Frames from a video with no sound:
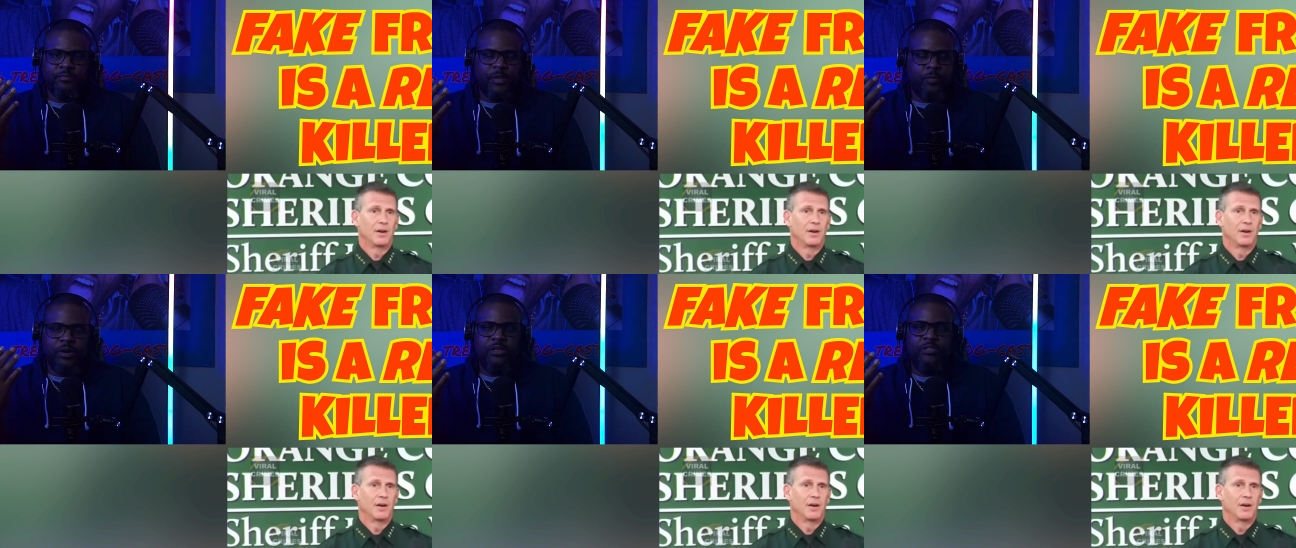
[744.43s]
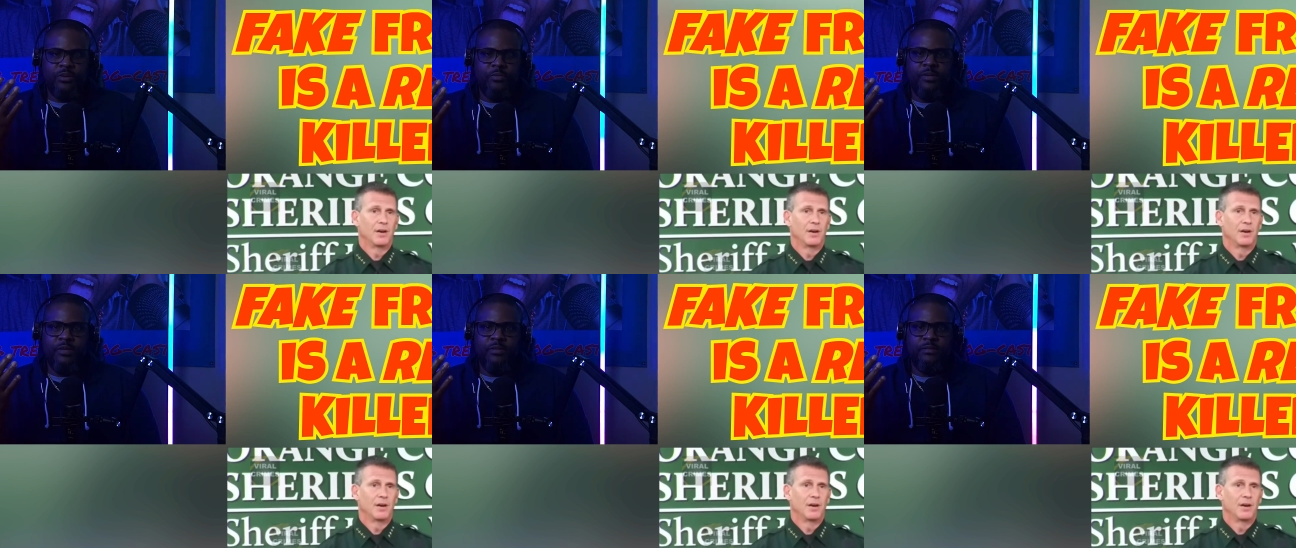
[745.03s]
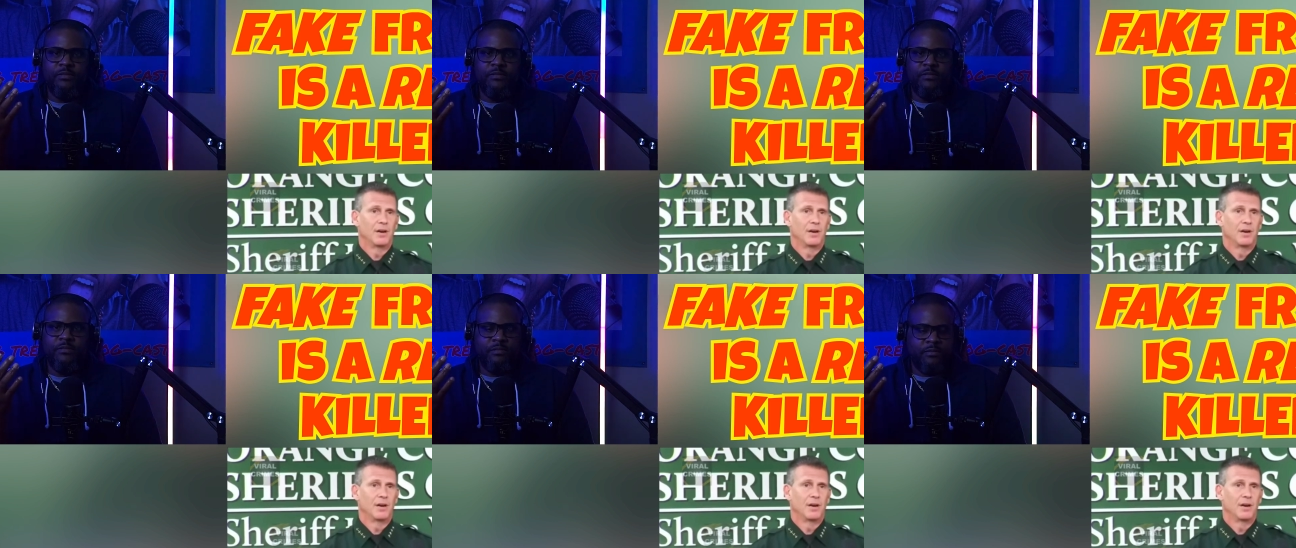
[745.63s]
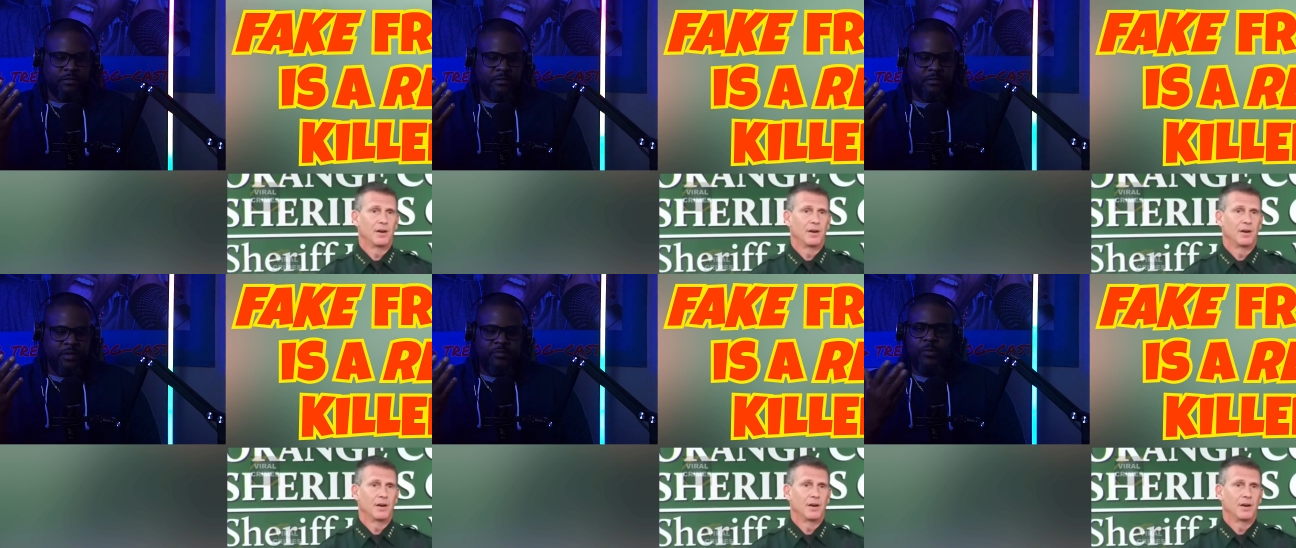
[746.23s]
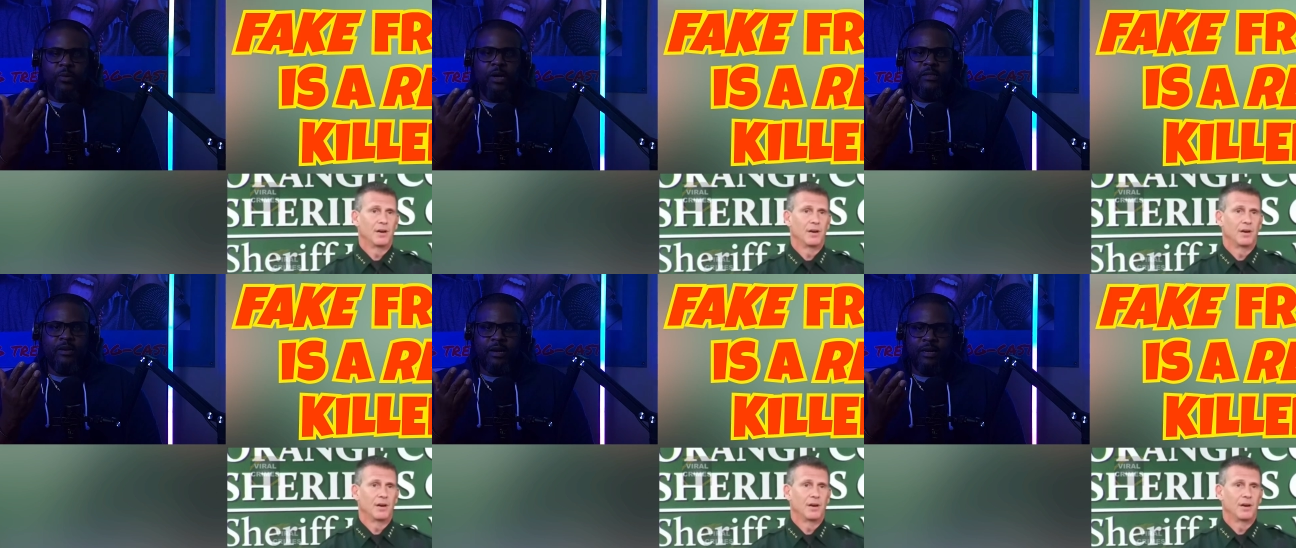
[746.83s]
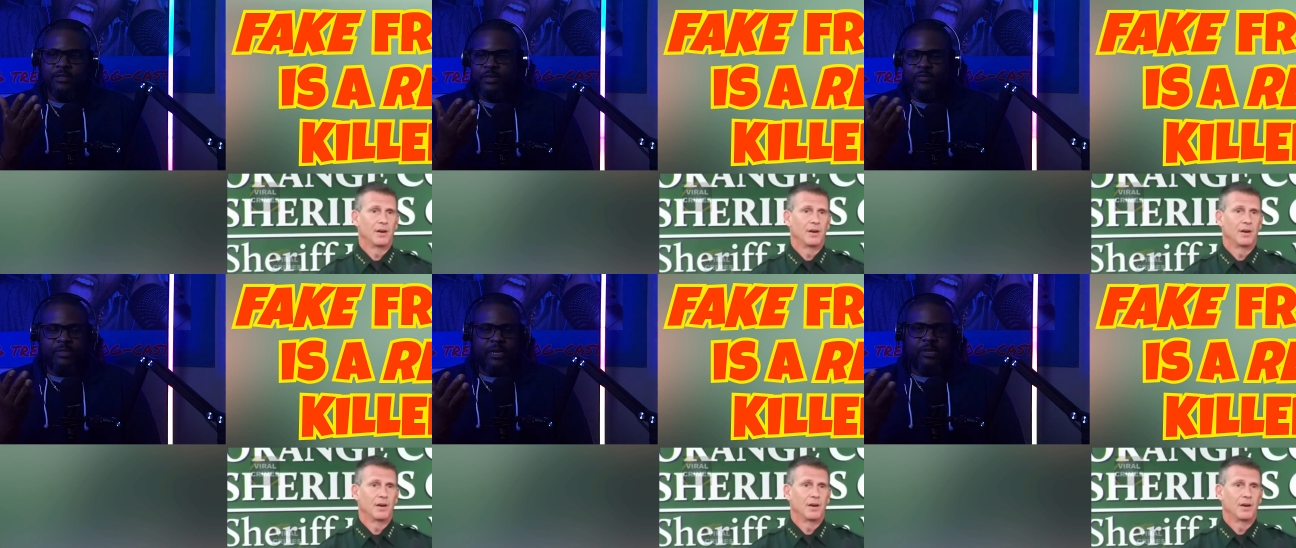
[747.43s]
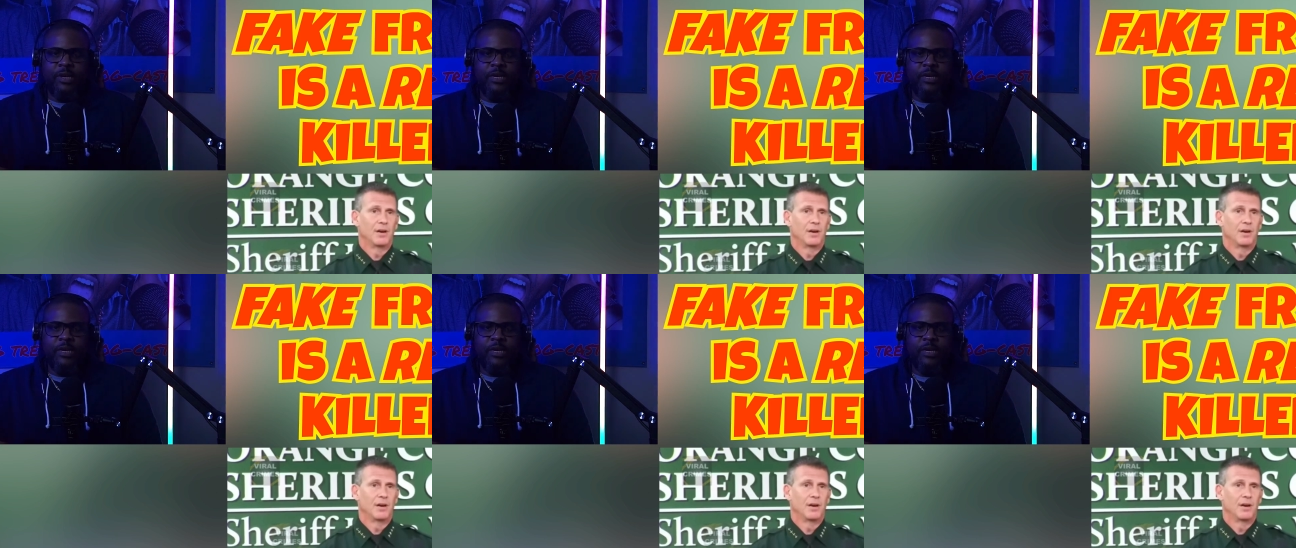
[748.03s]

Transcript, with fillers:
Speaker 1: you weren't contributing if you were out there i could see if you was out there